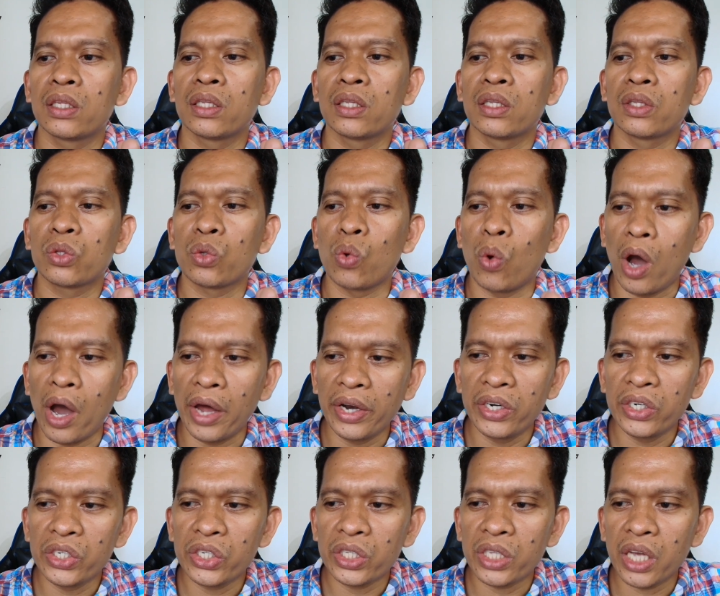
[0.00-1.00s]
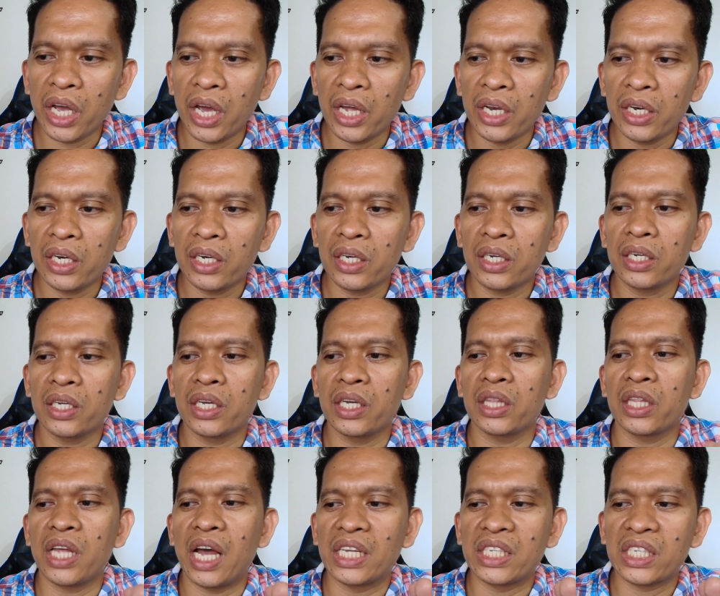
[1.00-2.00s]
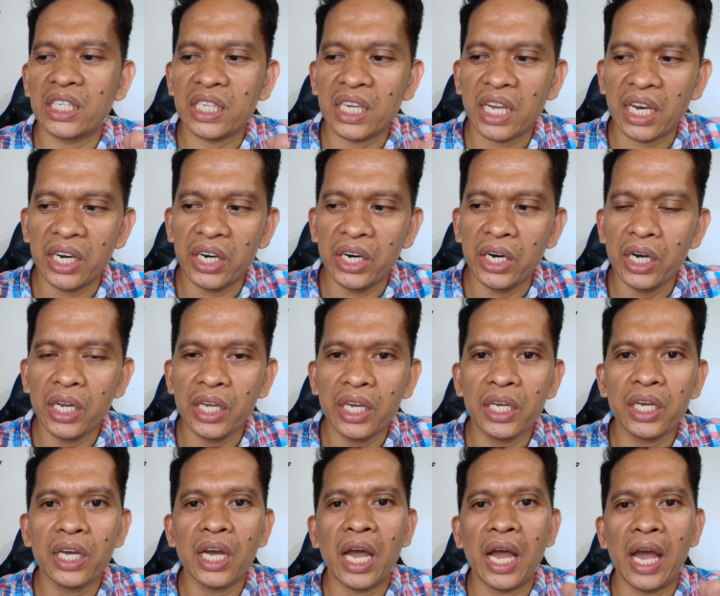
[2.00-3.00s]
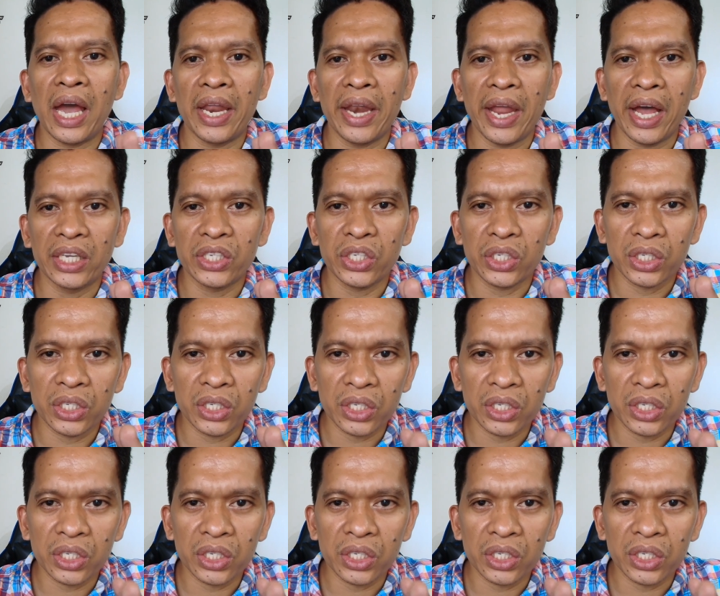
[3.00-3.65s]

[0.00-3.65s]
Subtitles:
to understand it as clearly and as